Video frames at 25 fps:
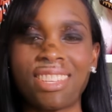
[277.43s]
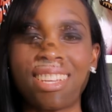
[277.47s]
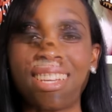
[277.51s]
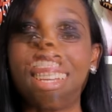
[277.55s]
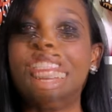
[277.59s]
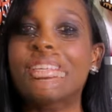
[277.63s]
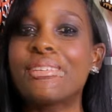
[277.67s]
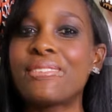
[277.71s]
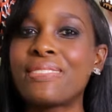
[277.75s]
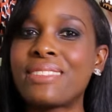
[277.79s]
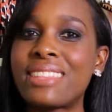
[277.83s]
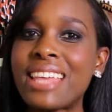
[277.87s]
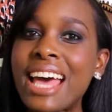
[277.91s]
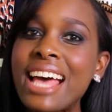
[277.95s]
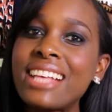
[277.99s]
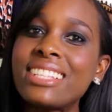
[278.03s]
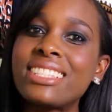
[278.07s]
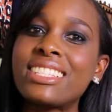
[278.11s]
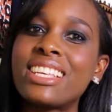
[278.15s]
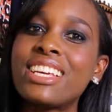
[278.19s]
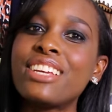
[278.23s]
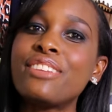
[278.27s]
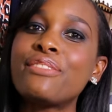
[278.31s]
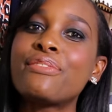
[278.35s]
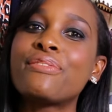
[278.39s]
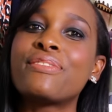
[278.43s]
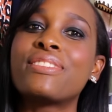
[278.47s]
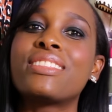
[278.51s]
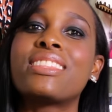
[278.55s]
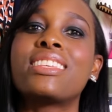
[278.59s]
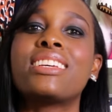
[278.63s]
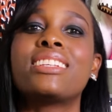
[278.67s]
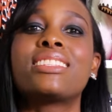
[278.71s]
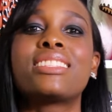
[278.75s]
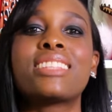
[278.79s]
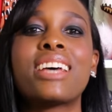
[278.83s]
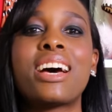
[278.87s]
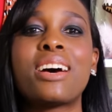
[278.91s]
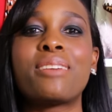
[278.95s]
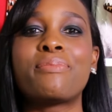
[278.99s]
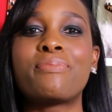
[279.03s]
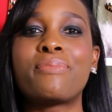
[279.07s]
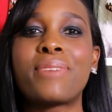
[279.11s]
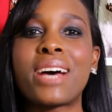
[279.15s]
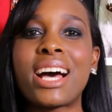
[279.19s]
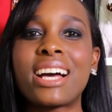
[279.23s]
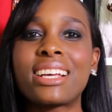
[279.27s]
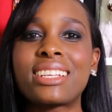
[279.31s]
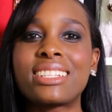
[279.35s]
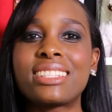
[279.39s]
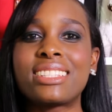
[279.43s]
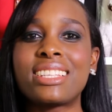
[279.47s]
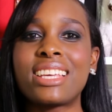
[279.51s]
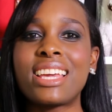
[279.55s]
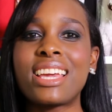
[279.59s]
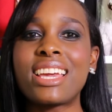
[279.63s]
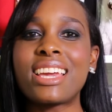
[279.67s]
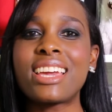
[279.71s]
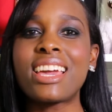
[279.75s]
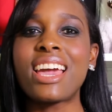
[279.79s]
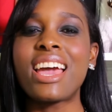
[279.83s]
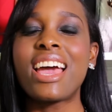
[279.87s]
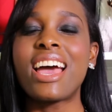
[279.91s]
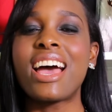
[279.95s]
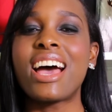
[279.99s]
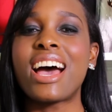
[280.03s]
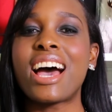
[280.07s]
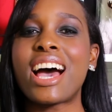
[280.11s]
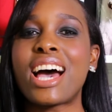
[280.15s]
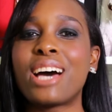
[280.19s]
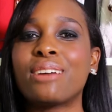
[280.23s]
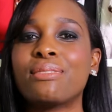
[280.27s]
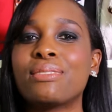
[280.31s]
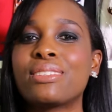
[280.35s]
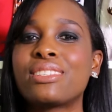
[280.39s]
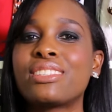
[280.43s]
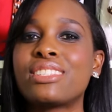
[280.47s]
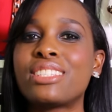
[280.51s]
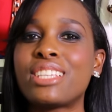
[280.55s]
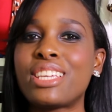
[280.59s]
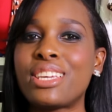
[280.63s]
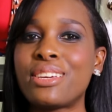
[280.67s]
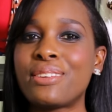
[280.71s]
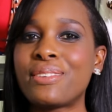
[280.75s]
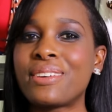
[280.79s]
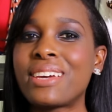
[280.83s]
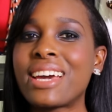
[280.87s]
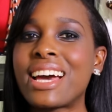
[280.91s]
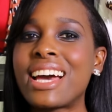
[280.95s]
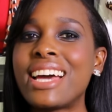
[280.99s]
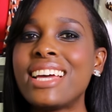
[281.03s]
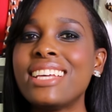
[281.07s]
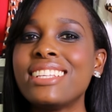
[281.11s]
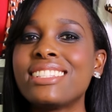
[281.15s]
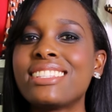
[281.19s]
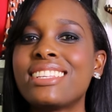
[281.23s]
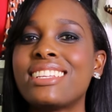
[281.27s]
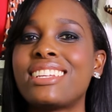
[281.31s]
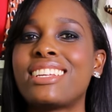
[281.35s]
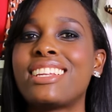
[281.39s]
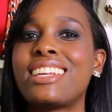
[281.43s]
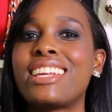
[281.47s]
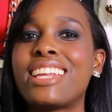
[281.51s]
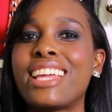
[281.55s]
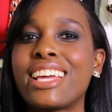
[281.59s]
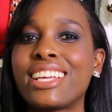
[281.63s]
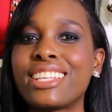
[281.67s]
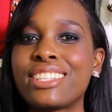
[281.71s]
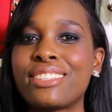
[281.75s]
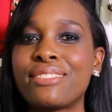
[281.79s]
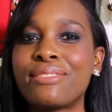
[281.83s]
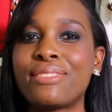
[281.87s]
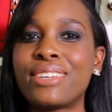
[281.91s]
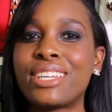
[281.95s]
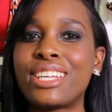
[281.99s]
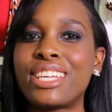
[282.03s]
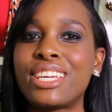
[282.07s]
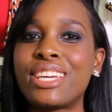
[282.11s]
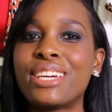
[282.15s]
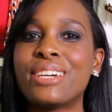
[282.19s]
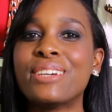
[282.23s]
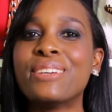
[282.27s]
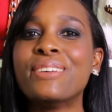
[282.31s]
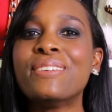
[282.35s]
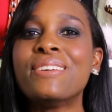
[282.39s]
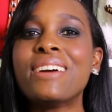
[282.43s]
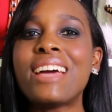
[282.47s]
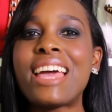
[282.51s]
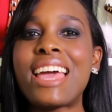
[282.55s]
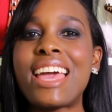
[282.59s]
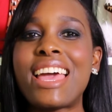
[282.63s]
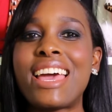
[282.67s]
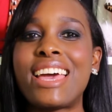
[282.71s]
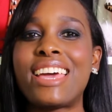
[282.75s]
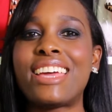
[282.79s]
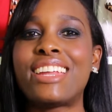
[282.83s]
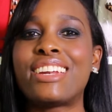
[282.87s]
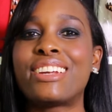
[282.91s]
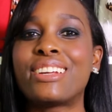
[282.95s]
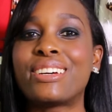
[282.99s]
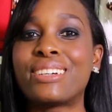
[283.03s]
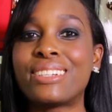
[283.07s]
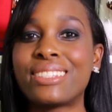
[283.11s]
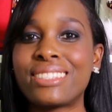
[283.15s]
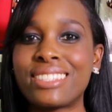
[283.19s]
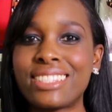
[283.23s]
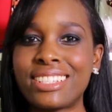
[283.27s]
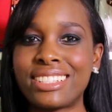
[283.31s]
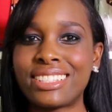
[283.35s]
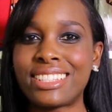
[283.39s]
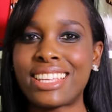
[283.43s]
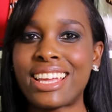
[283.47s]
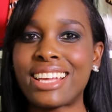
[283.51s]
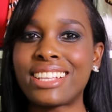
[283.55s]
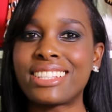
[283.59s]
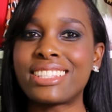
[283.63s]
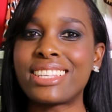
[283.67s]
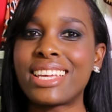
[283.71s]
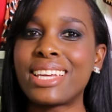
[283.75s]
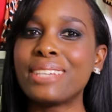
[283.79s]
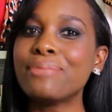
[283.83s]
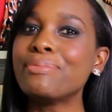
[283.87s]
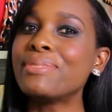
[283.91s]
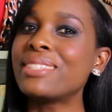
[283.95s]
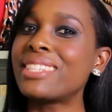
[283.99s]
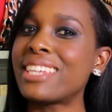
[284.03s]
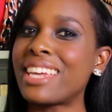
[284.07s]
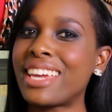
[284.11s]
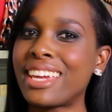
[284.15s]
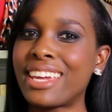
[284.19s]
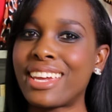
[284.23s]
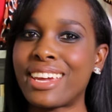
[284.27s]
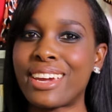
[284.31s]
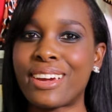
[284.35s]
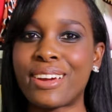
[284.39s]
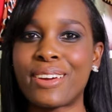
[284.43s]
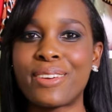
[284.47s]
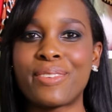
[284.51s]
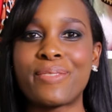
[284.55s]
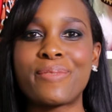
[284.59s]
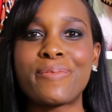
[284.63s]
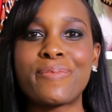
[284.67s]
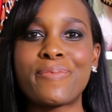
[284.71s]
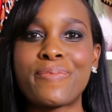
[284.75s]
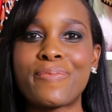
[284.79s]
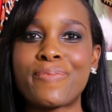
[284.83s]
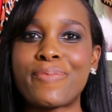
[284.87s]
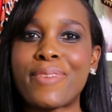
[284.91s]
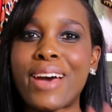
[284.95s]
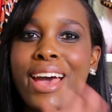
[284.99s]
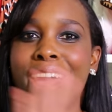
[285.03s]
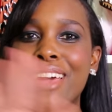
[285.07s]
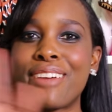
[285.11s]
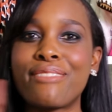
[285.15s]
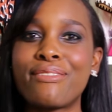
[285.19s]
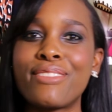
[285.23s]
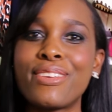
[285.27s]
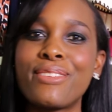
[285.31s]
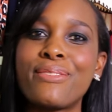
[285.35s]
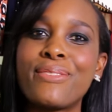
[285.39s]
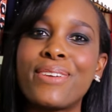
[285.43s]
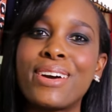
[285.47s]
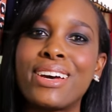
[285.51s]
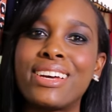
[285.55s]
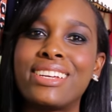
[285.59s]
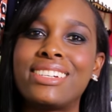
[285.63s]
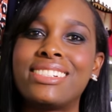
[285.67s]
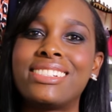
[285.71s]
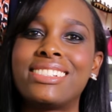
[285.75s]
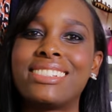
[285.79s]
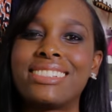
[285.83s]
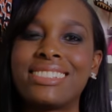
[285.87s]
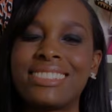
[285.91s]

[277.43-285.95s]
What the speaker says: So that's it for this unboxing. I will see you guys in the next video, and until next time, take care. Bye everyone.